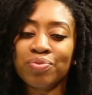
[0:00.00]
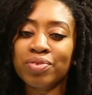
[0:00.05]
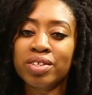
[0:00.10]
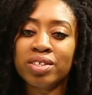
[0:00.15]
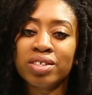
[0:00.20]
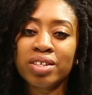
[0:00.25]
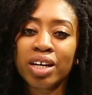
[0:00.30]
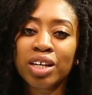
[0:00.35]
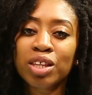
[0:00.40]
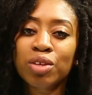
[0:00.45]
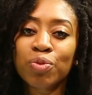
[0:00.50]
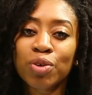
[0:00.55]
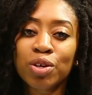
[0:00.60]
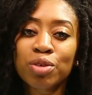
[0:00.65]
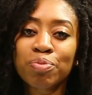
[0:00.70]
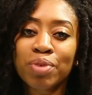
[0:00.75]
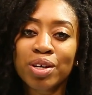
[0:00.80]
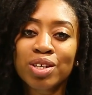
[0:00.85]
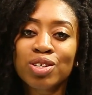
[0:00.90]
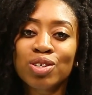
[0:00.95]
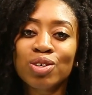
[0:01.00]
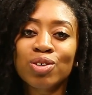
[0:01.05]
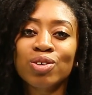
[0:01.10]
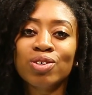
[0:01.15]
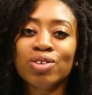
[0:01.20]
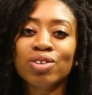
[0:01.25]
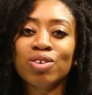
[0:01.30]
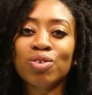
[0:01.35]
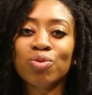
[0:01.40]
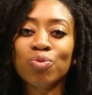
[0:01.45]
saying the word
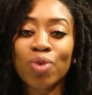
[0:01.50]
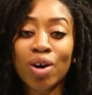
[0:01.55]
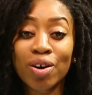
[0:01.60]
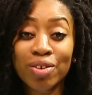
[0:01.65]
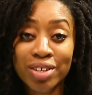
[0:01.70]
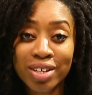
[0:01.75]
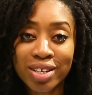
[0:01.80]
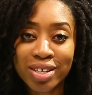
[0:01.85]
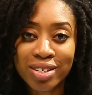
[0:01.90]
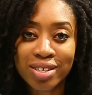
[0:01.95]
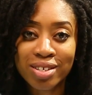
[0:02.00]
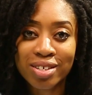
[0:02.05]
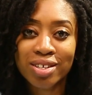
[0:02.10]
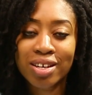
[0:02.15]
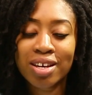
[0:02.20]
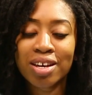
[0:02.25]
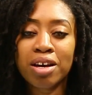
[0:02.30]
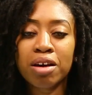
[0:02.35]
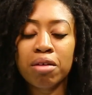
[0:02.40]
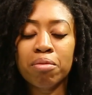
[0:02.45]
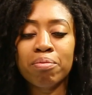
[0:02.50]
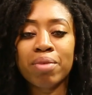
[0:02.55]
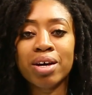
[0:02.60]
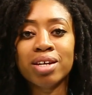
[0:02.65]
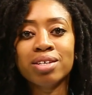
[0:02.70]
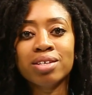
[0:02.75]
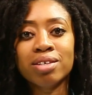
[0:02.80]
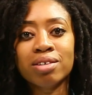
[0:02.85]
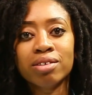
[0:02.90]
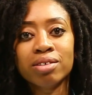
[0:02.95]
mental wellness,
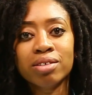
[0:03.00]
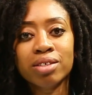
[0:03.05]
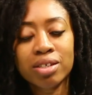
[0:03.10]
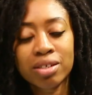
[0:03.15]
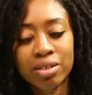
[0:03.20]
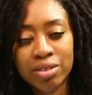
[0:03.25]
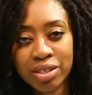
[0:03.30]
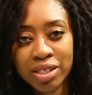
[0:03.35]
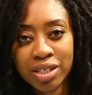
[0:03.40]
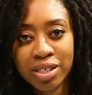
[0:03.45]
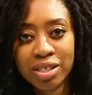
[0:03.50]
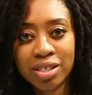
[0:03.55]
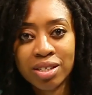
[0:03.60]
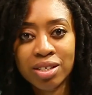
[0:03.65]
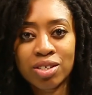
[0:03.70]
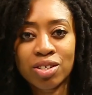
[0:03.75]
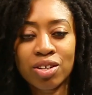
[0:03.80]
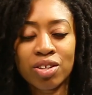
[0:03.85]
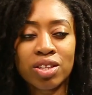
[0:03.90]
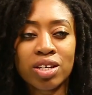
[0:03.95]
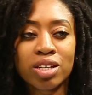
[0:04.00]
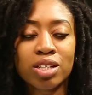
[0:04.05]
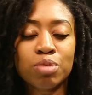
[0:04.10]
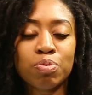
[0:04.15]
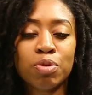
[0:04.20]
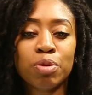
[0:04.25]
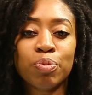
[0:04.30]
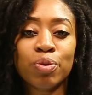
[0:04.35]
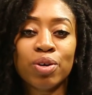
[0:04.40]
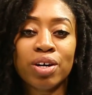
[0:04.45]
mental illness, these are things
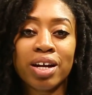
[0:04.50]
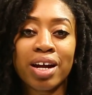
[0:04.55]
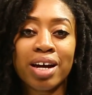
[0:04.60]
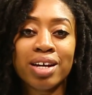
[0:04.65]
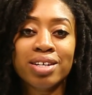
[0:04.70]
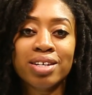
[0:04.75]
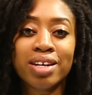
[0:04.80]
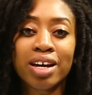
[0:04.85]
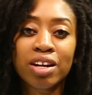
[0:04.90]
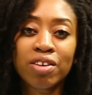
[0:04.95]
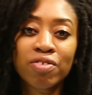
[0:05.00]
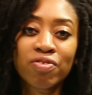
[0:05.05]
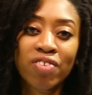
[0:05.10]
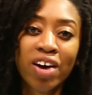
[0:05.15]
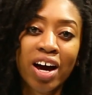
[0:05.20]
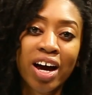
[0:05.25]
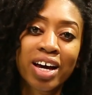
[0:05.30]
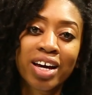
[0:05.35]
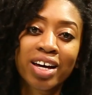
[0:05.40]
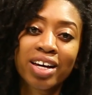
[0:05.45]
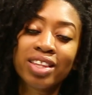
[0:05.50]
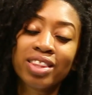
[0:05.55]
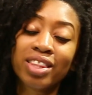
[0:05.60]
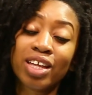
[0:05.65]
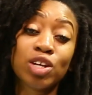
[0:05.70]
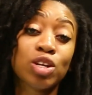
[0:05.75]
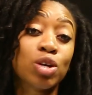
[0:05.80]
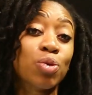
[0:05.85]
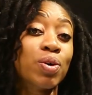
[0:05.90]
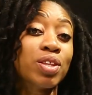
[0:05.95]
people can identify,
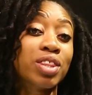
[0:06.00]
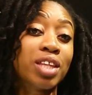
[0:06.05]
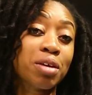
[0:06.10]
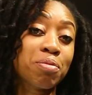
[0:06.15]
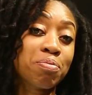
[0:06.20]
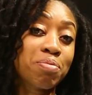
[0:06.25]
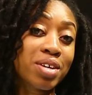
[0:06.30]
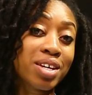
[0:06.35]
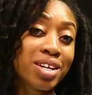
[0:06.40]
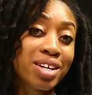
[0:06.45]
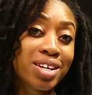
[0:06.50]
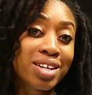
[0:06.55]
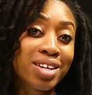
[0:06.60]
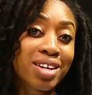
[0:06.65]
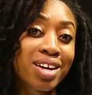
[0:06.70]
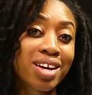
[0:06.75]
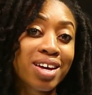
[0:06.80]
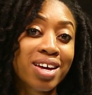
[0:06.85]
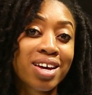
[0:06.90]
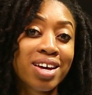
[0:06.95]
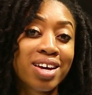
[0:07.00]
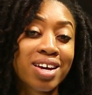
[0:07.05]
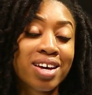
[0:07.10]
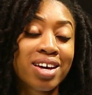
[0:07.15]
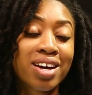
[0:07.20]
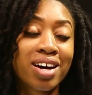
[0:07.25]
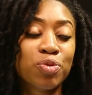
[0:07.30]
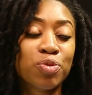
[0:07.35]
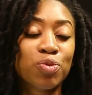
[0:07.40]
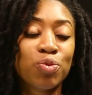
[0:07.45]
they know what they mean.
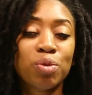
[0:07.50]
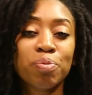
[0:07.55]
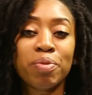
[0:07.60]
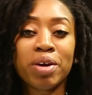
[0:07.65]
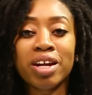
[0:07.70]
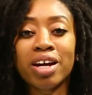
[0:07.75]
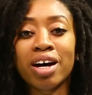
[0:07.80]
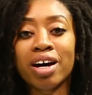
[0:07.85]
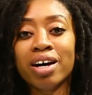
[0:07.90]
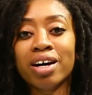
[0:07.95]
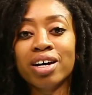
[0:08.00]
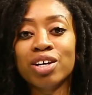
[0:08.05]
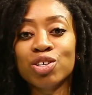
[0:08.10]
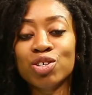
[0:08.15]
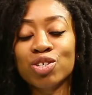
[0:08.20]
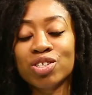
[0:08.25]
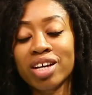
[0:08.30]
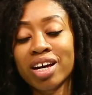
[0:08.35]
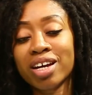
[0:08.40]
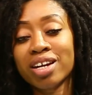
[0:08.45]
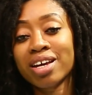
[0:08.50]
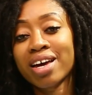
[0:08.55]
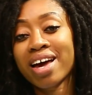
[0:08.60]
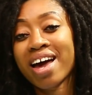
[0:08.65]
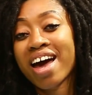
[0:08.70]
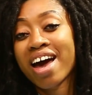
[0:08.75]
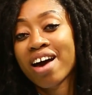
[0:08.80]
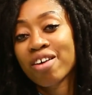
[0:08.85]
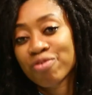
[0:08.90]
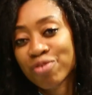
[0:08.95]
We may not understand
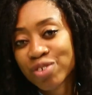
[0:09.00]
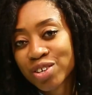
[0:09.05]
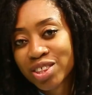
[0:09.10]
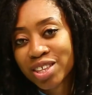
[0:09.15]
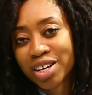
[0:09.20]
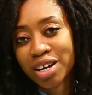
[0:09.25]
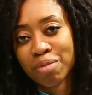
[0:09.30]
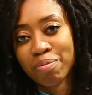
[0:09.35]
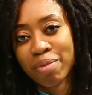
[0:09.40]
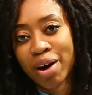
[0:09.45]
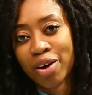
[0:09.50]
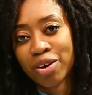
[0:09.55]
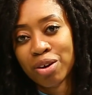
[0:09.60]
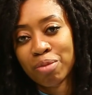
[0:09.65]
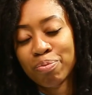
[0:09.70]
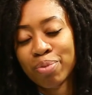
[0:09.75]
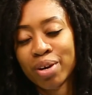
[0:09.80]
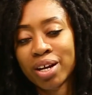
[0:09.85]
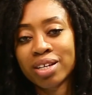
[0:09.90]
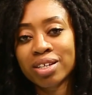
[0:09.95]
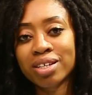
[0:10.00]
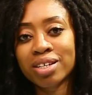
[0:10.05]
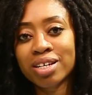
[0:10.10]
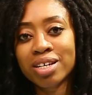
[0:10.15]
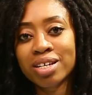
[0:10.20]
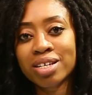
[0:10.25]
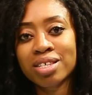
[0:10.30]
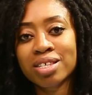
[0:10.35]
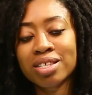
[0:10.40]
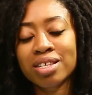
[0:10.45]
everything about it, but at
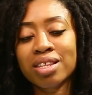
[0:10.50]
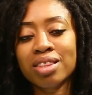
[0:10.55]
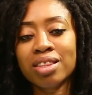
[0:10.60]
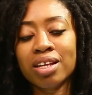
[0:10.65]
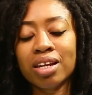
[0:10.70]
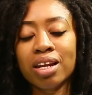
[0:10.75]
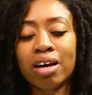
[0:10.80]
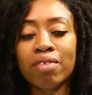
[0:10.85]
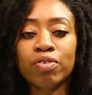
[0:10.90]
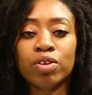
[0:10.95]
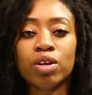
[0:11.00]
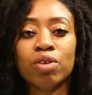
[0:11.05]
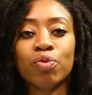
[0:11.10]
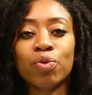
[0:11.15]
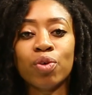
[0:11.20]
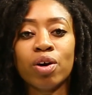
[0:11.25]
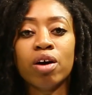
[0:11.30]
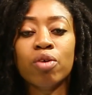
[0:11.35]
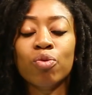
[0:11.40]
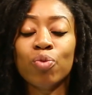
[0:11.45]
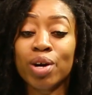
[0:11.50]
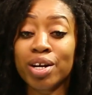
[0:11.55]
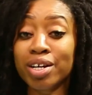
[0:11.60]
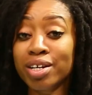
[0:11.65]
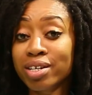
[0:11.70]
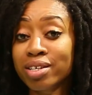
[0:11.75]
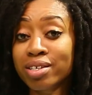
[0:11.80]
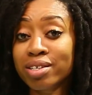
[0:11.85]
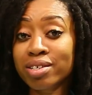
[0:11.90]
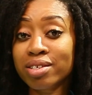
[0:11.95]
least the level of
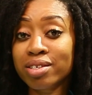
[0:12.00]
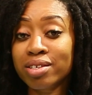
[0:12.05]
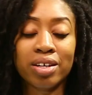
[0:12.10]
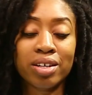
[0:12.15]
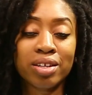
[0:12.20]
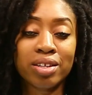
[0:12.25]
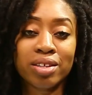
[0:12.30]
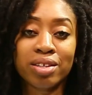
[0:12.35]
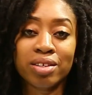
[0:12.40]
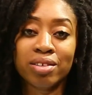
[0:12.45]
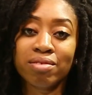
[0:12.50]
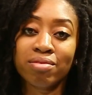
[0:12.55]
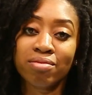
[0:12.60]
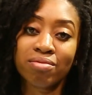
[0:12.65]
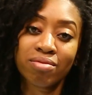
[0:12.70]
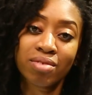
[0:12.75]
awareness in